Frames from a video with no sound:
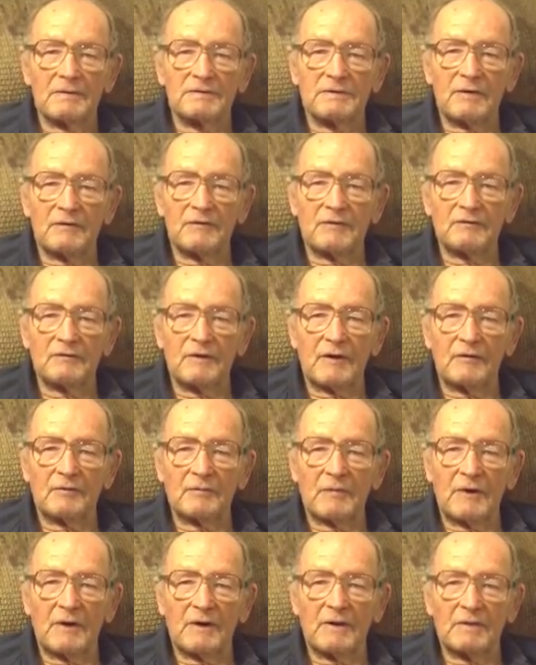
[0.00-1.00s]
75
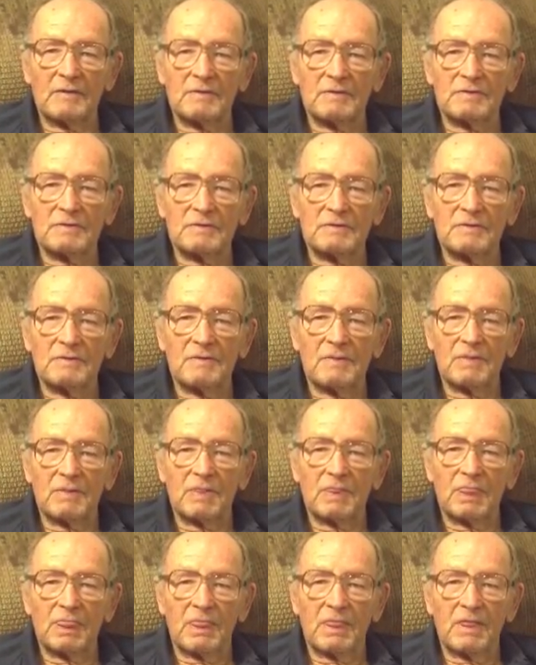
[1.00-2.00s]
miles.
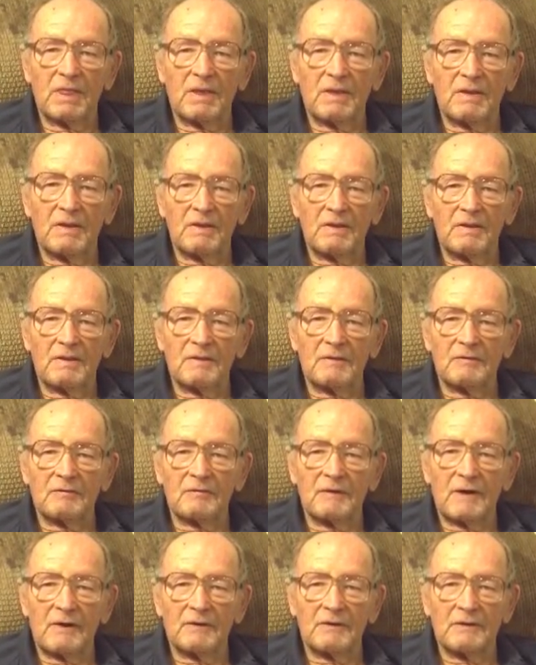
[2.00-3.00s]
And
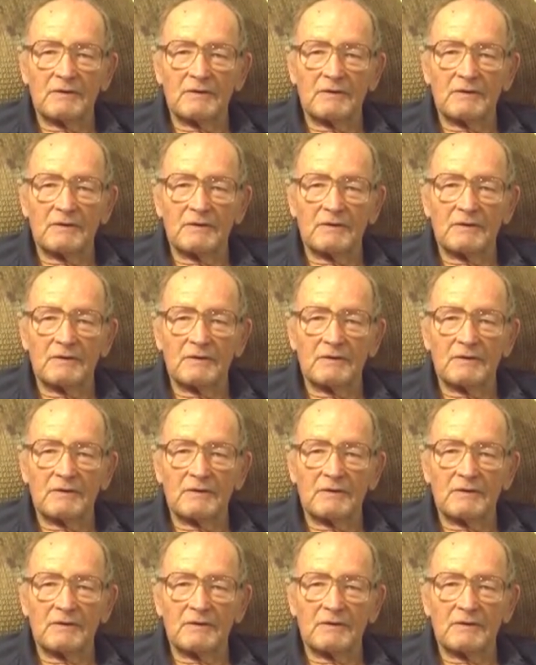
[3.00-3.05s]
found